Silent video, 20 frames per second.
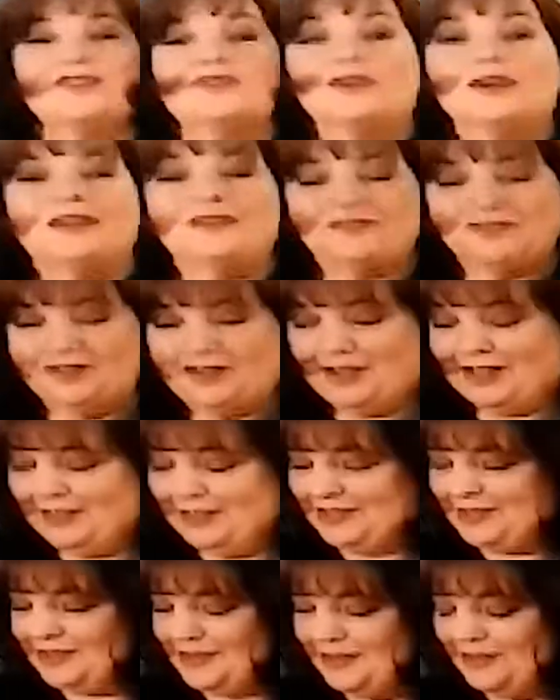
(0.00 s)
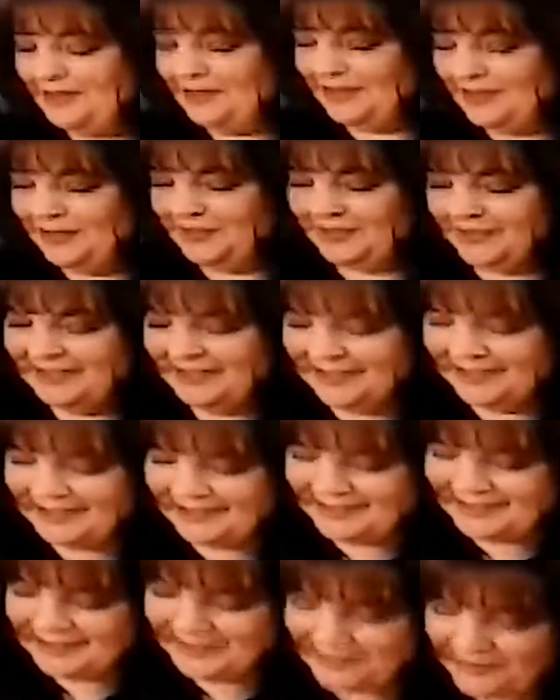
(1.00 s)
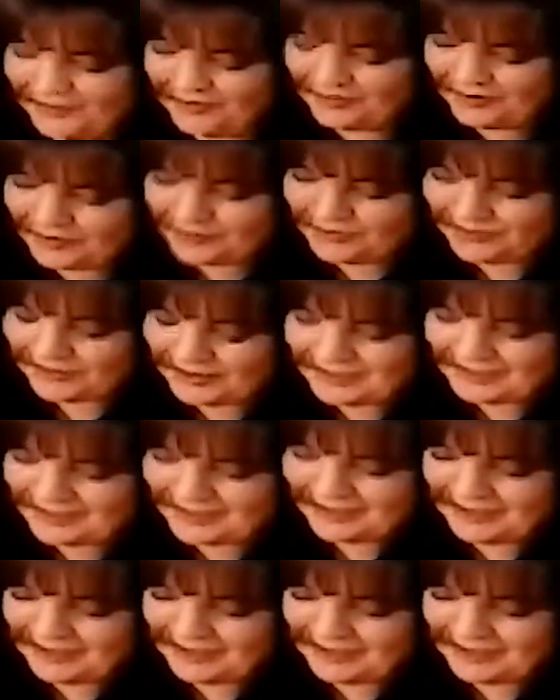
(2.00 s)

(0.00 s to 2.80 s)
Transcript: a tray of chocolate truffles. Let's see if the first one's